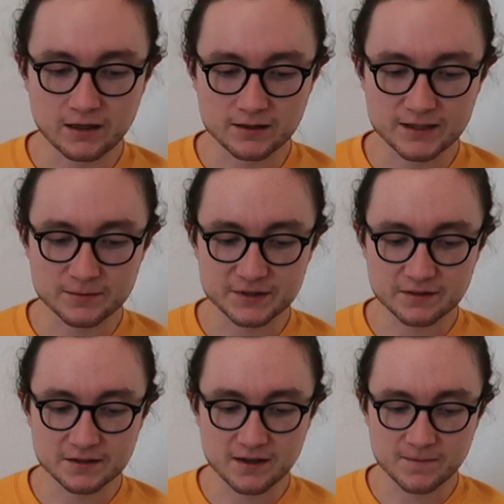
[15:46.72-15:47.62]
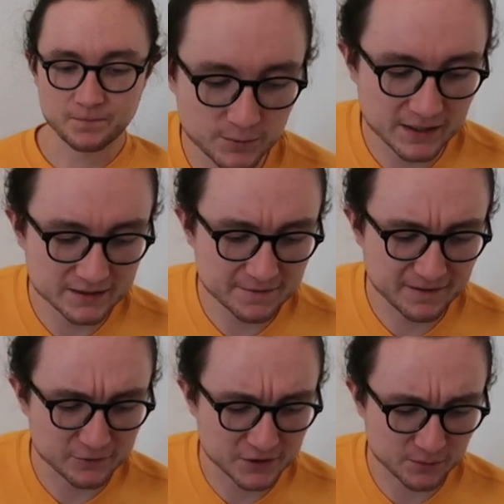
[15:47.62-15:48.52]
uh, same as the other guy. We basically
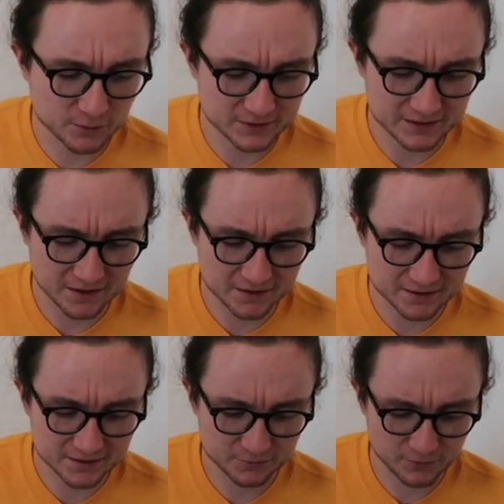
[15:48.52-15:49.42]
found a spot with these guys